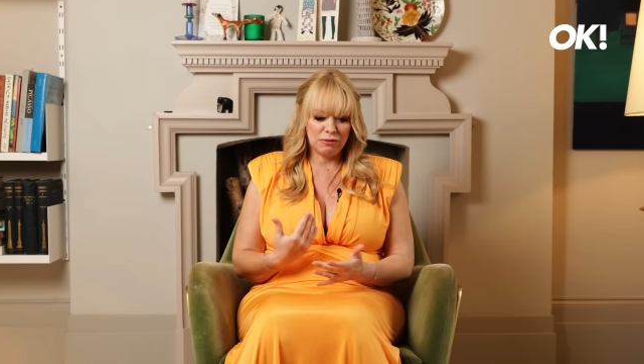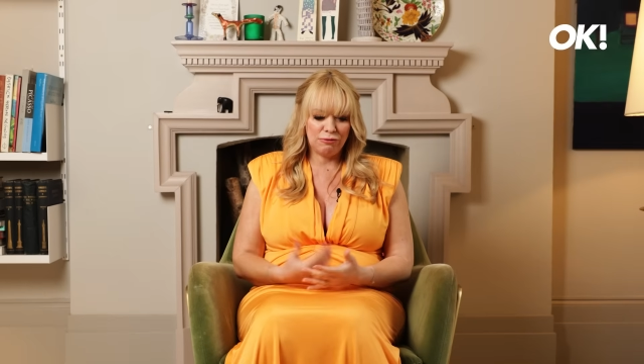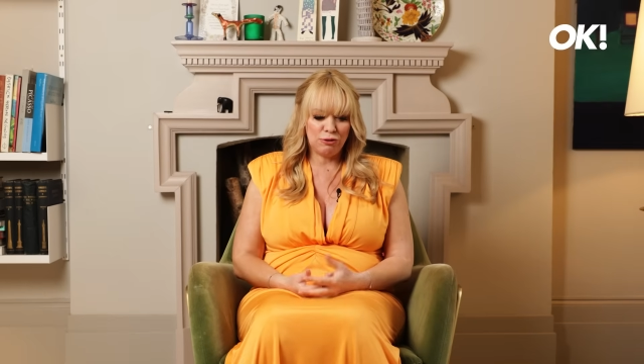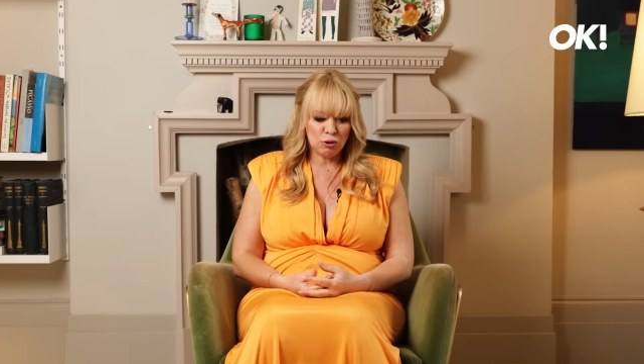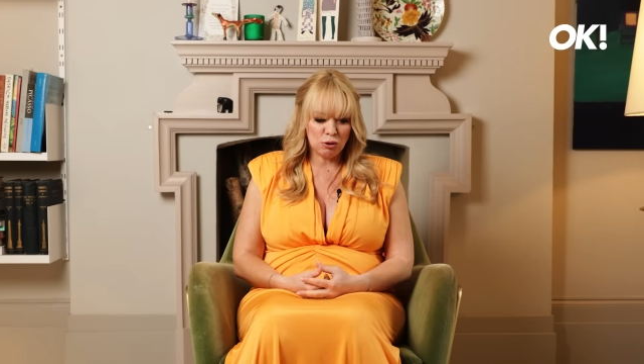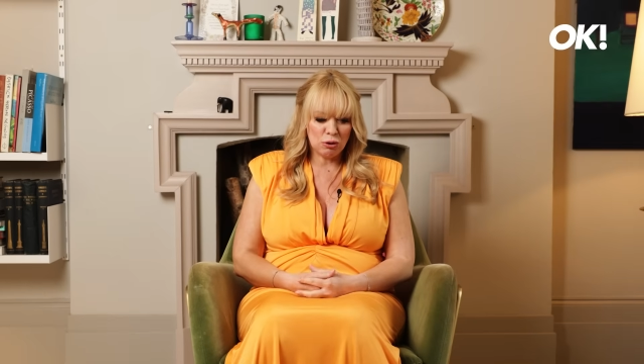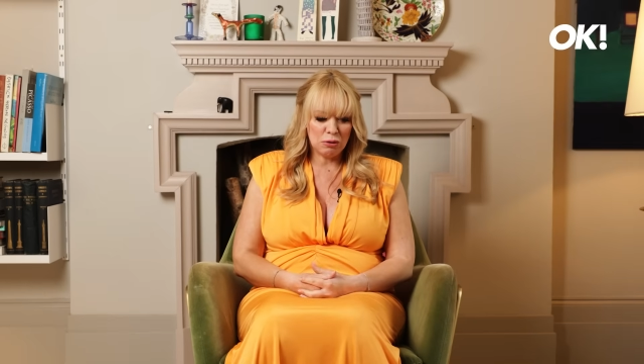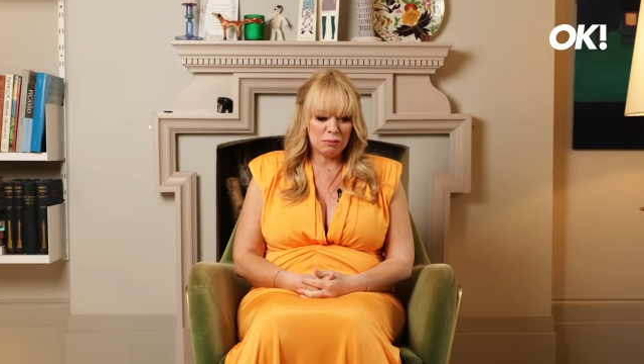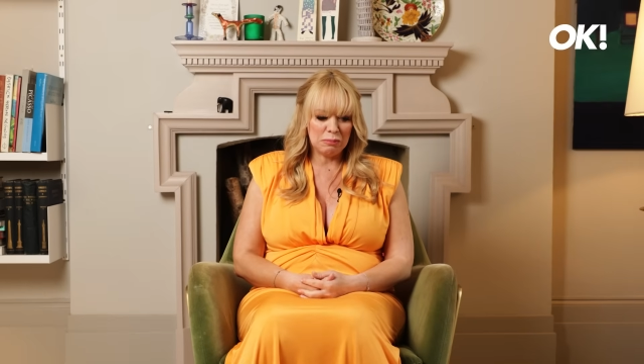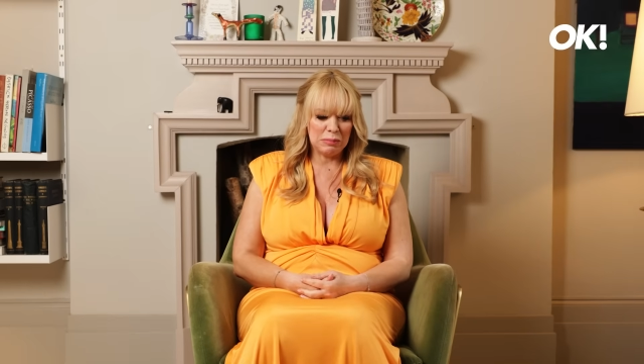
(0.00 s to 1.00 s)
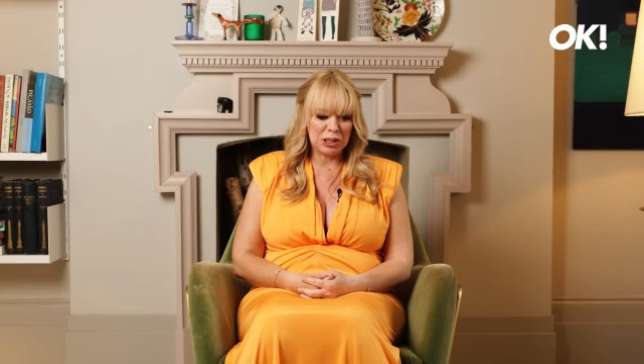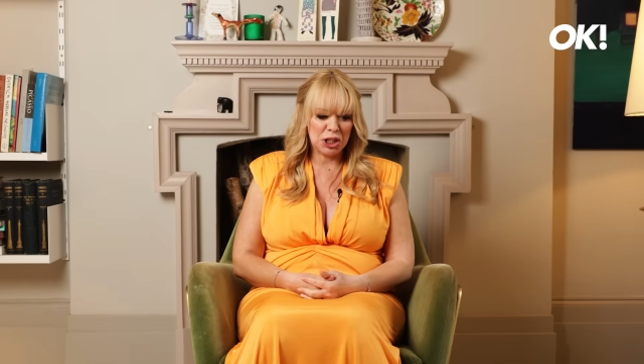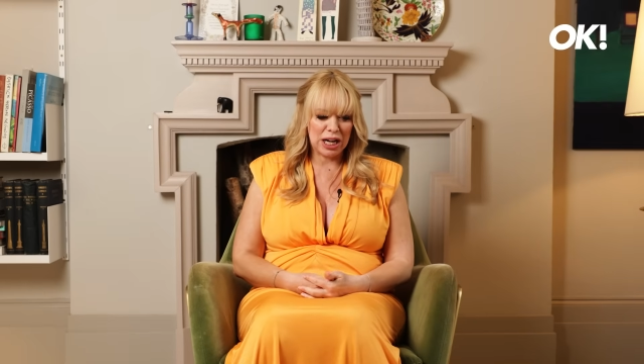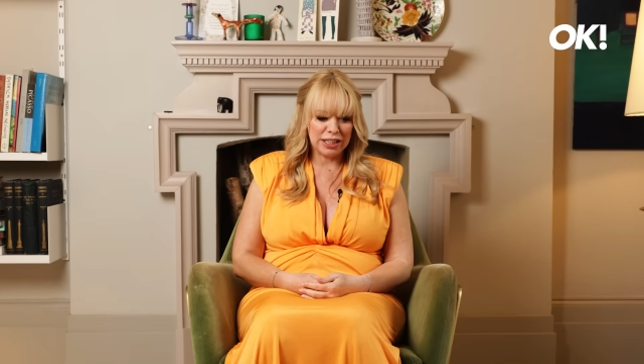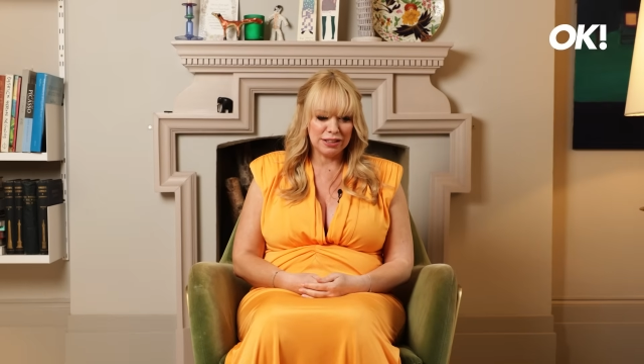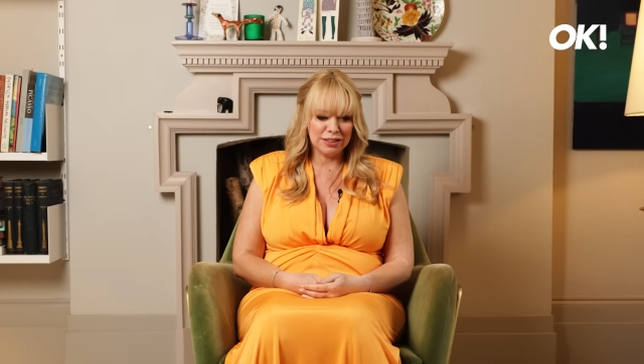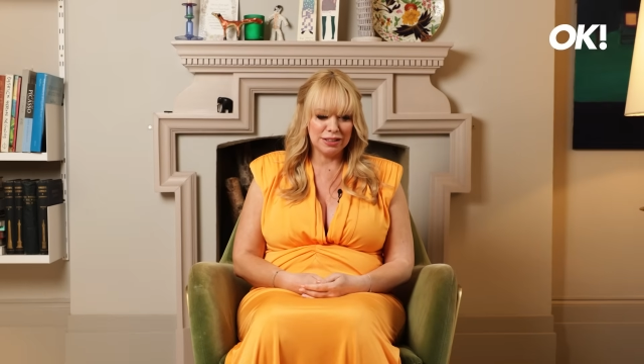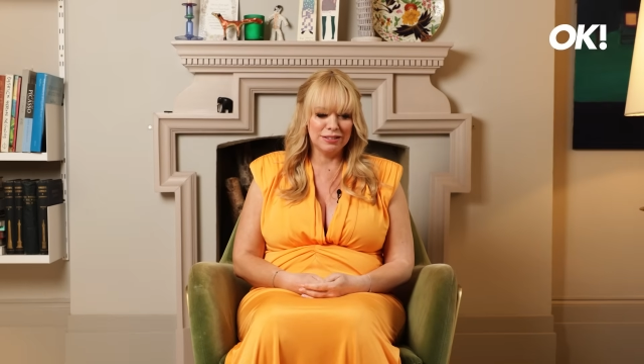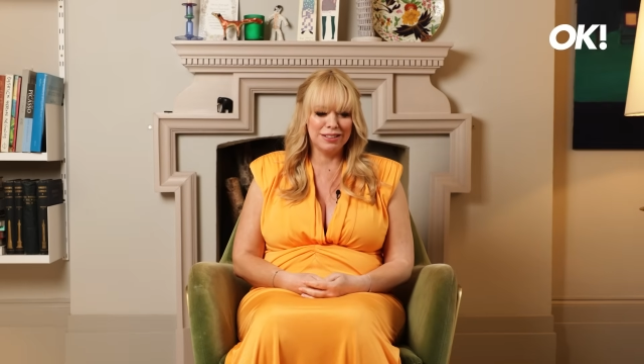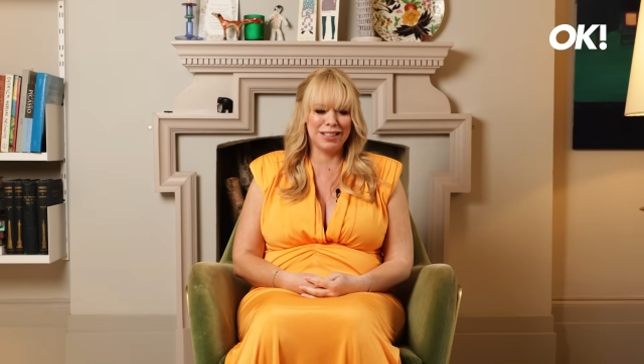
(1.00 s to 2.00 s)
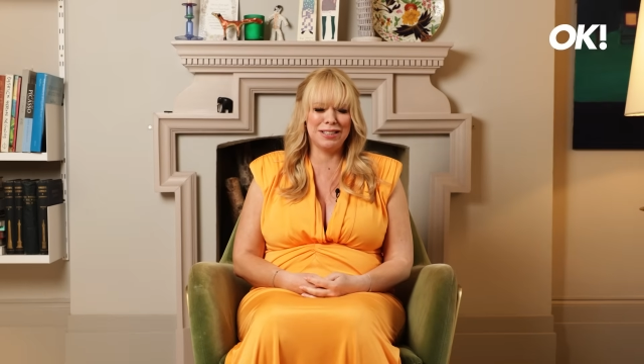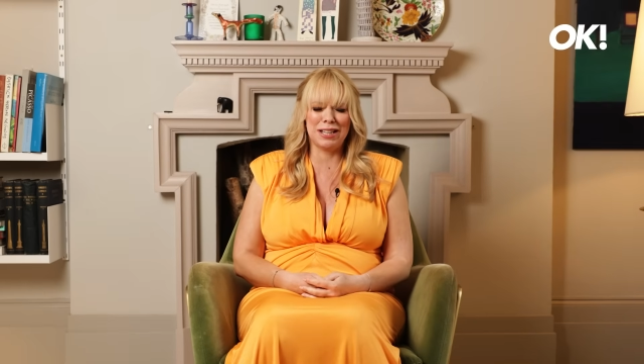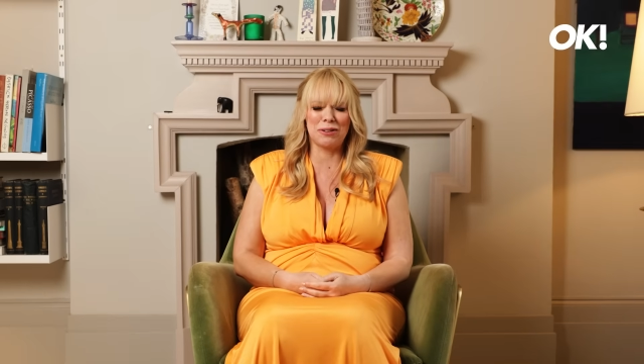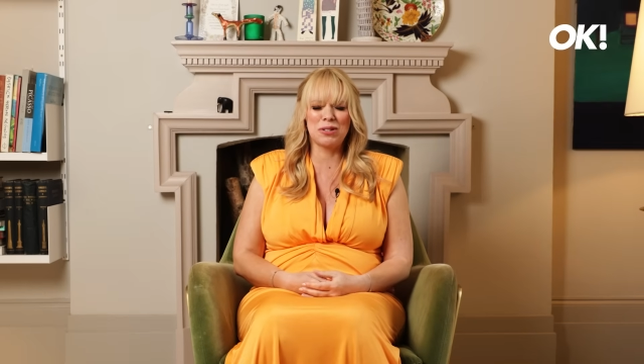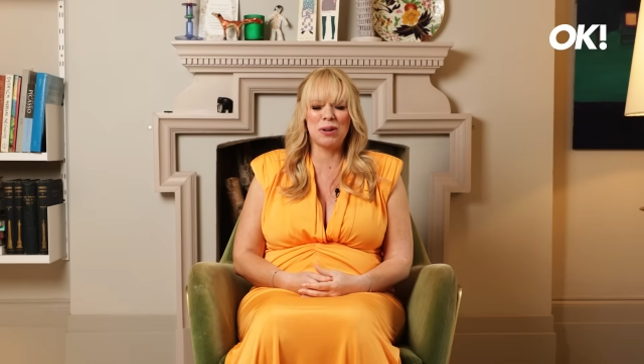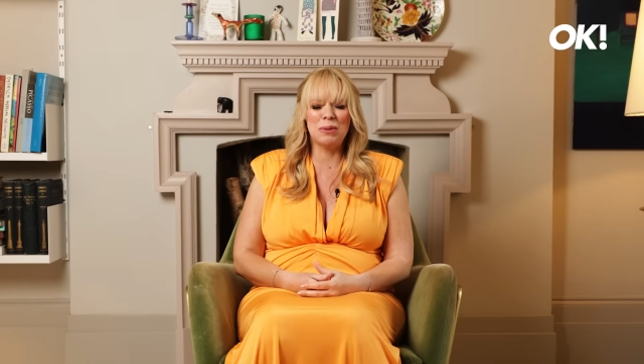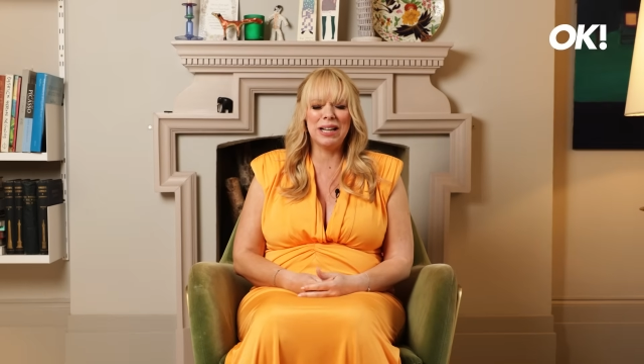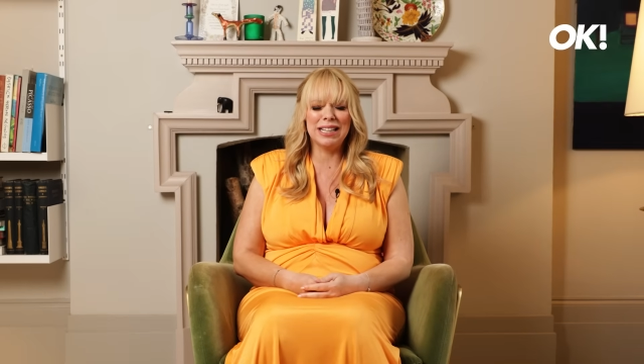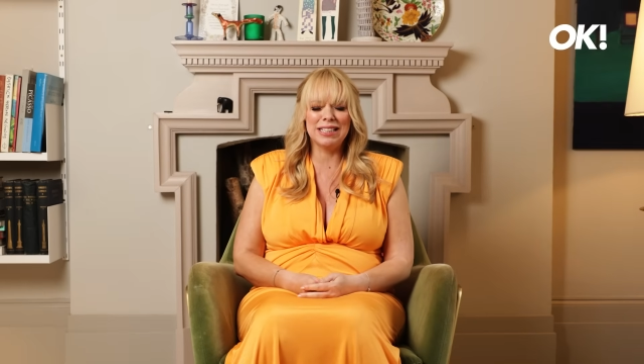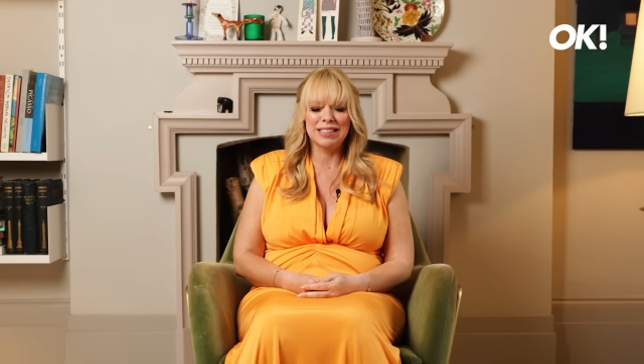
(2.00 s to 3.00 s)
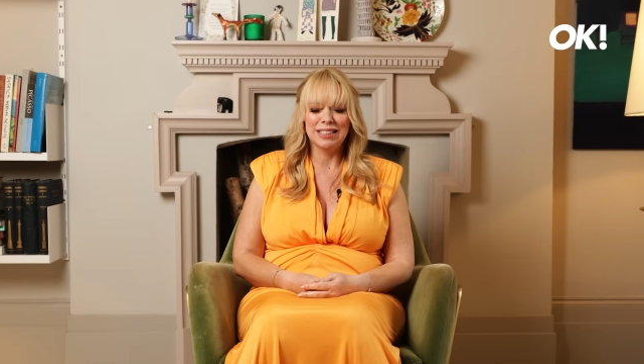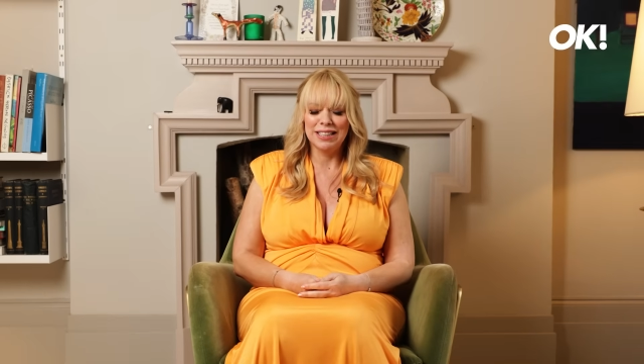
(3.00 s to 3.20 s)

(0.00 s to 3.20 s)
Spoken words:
for my child. This sounds so weird.